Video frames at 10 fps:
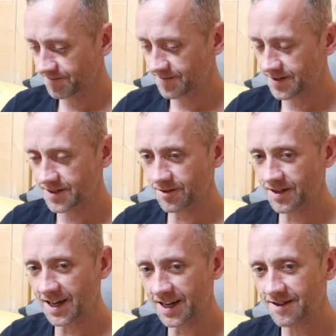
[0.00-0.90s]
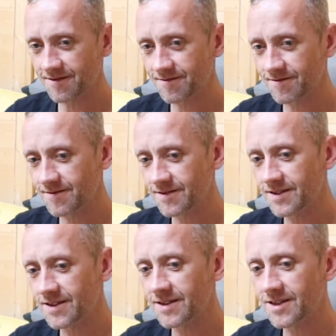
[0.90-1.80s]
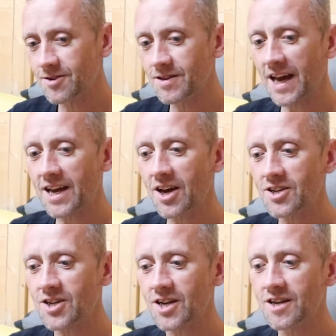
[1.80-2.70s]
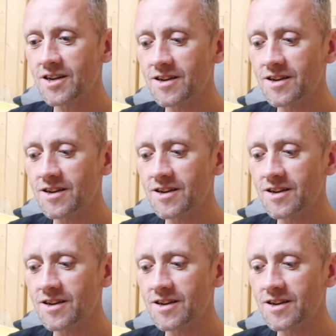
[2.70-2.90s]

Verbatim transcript: It's okay. You okay, Kaiser?